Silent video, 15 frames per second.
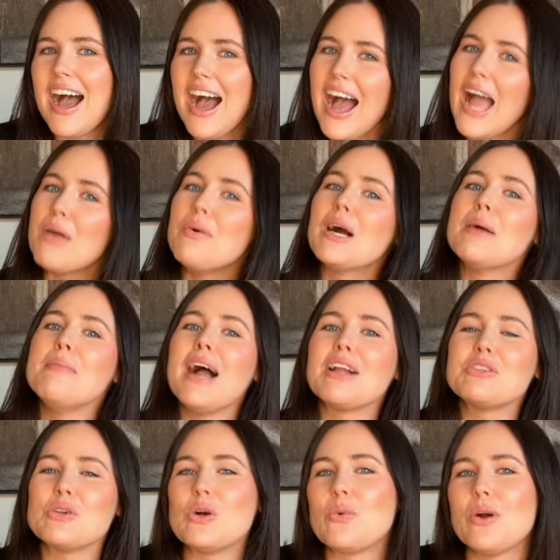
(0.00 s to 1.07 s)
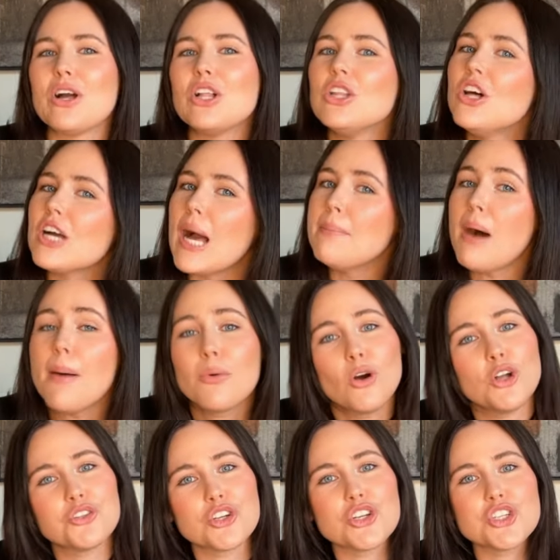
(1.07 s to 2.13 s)
Hi, welcome back to A Quick Look, a pop
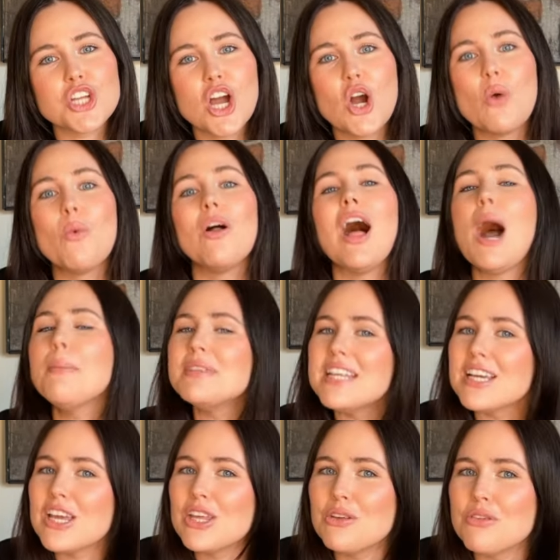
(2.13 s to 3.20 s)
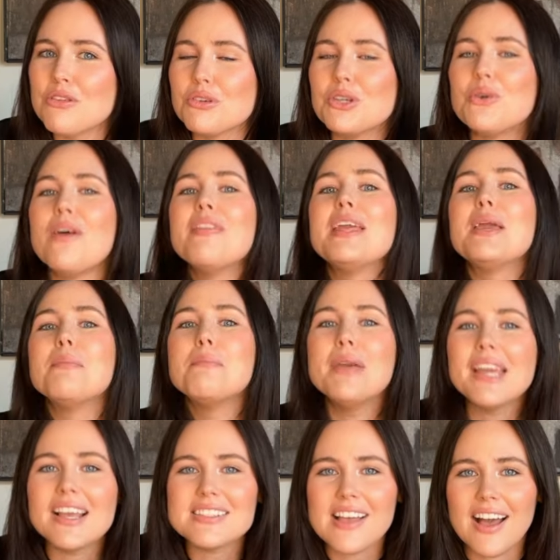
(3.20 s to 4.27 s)
culture show where I'll be taking you through the
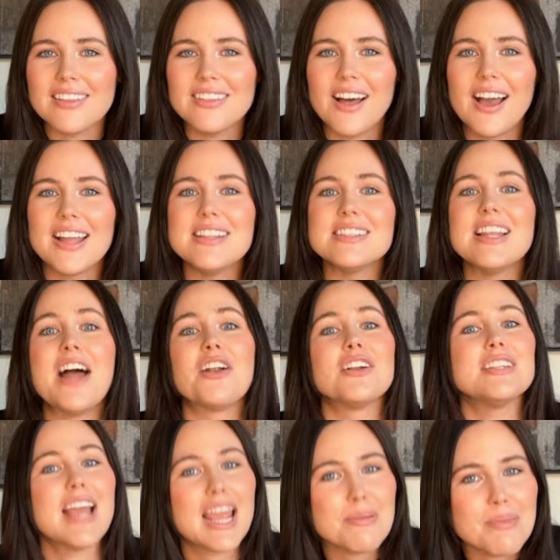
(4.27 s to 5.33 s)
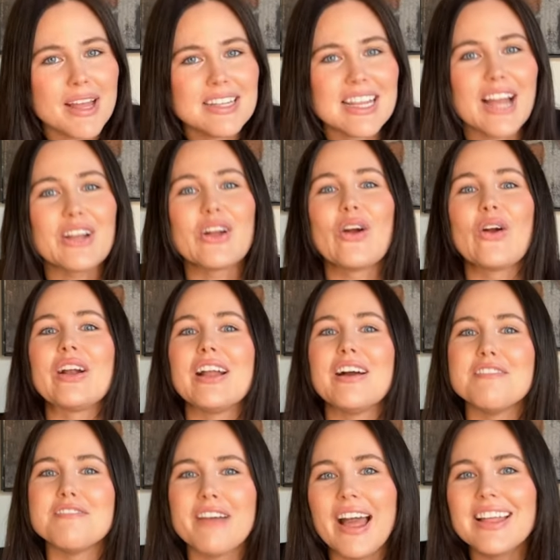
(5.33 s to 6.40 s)
biggest headlines in entertainment and current
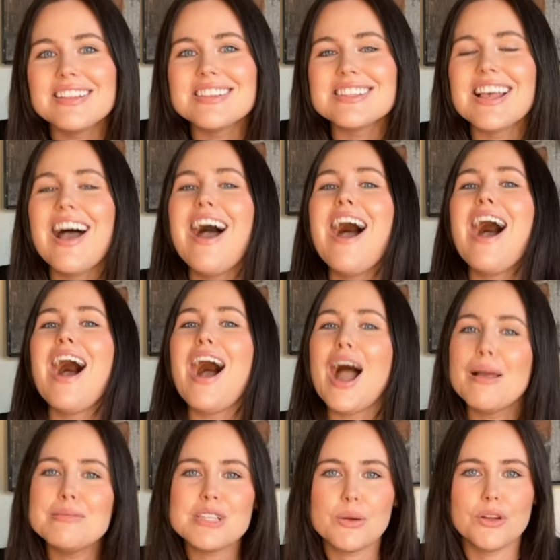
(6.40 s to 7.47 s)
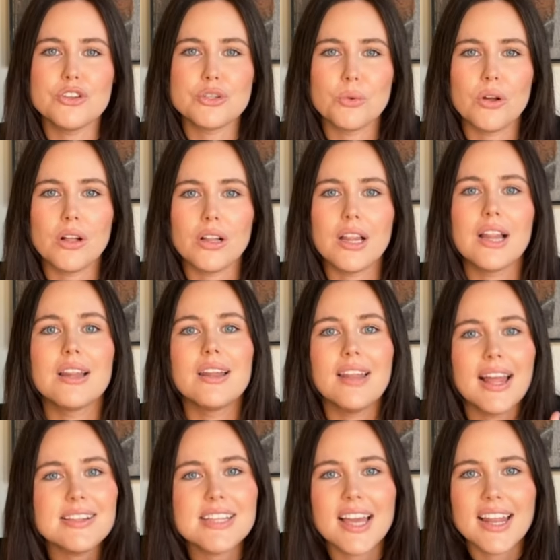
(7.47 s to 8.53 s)
events. I'm Zoe Jewell.
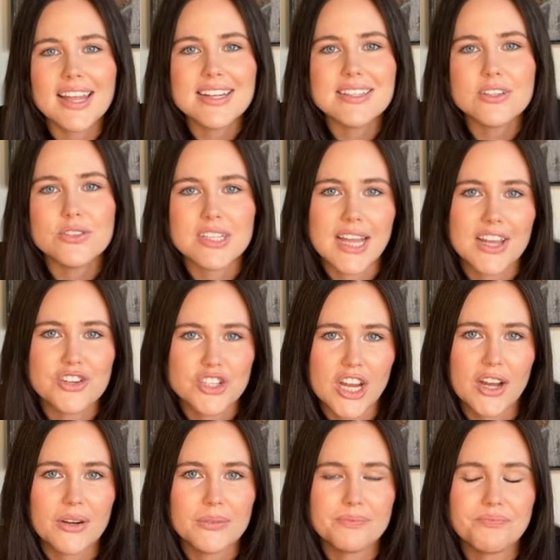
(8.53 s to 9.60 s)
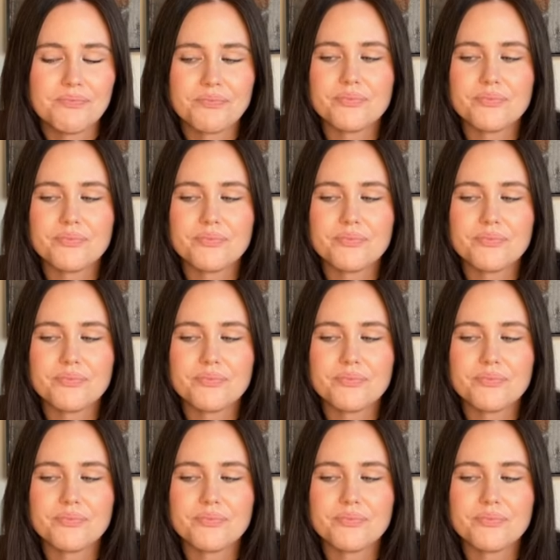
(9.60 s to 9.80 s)
Let's get into today's show.